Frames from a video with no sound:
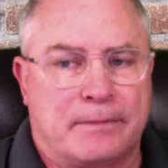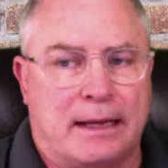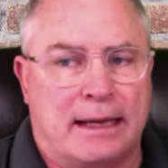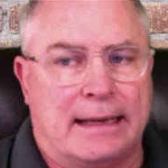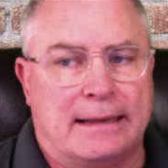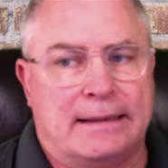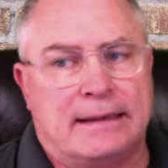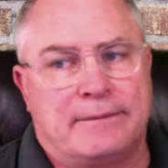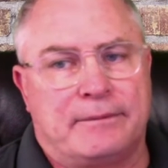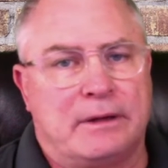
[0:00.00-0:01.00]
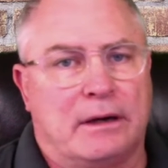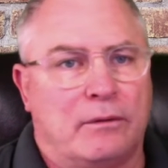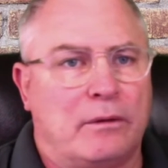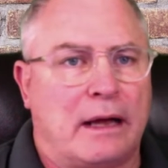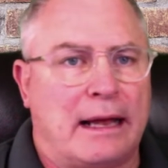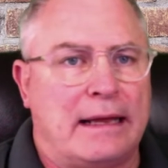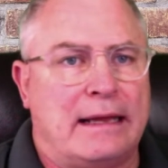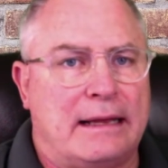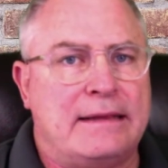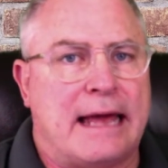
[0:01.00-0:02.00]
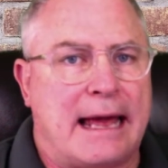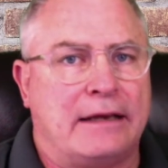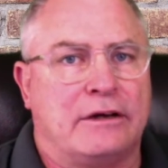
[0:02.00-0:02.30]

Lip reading: And, in that,